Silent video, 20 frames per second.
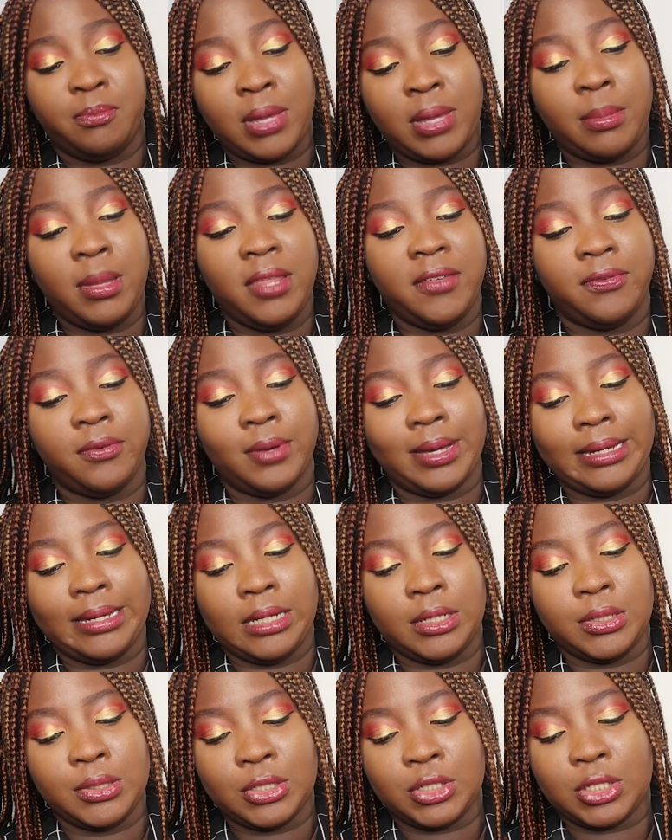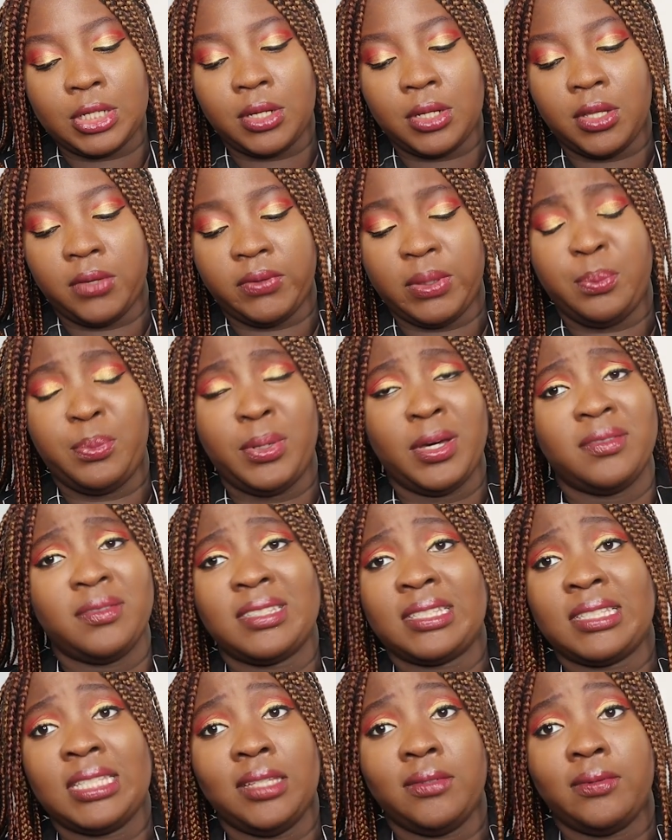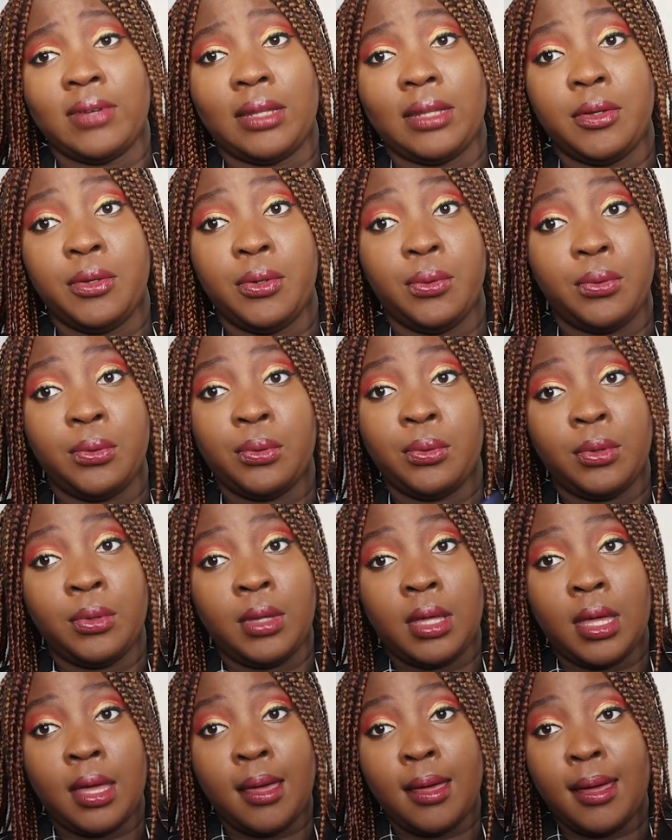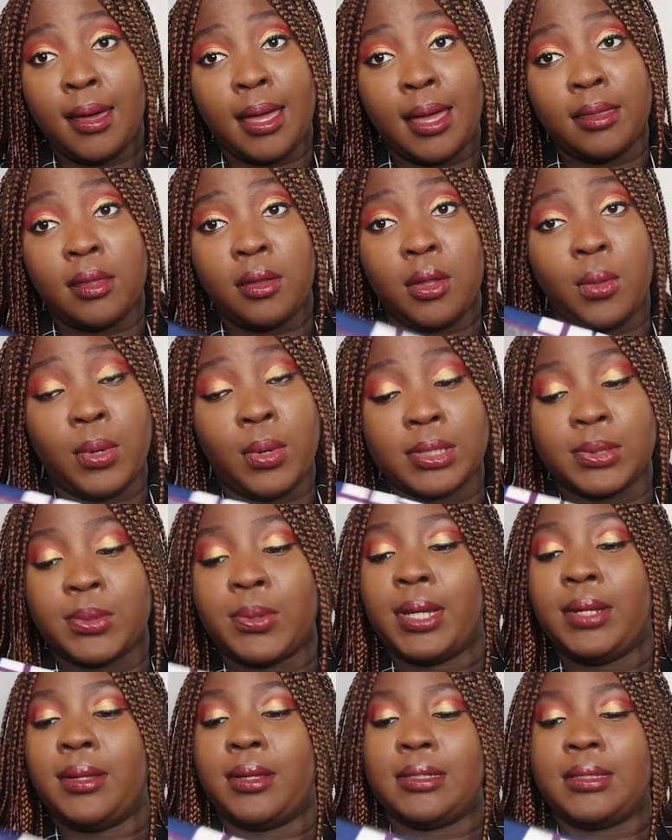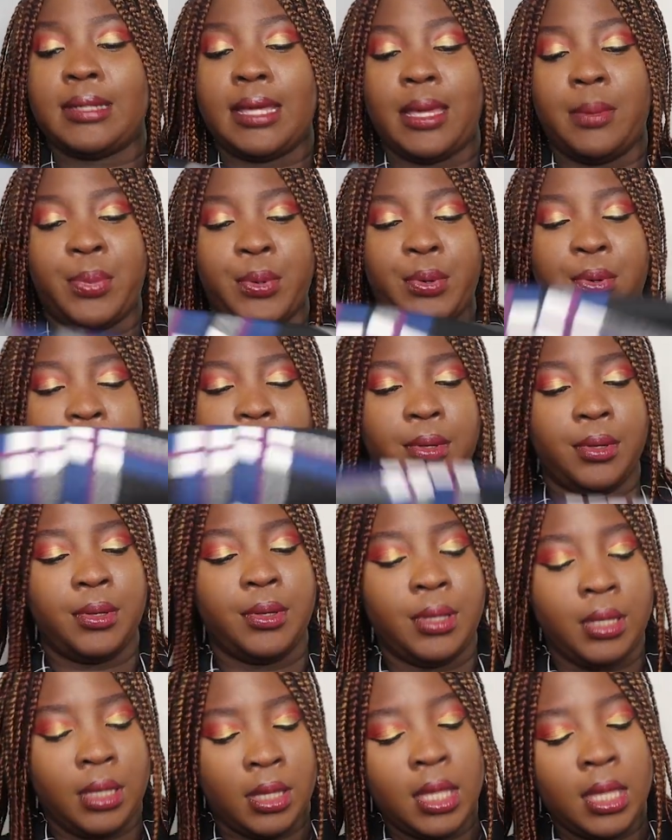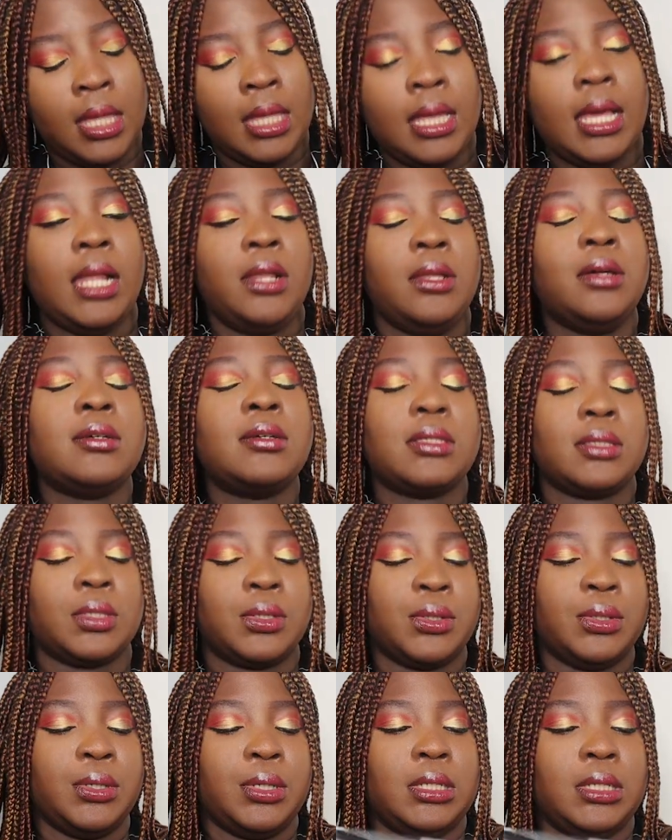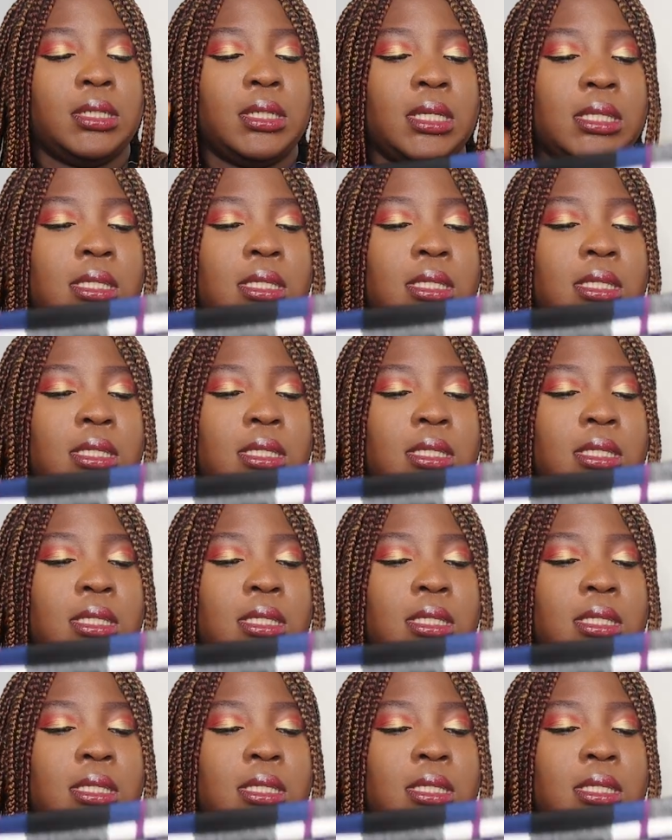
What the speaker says: Probably for an illusion of a puff sleeve. I don't know. I don't know what's going on there, but it looks good.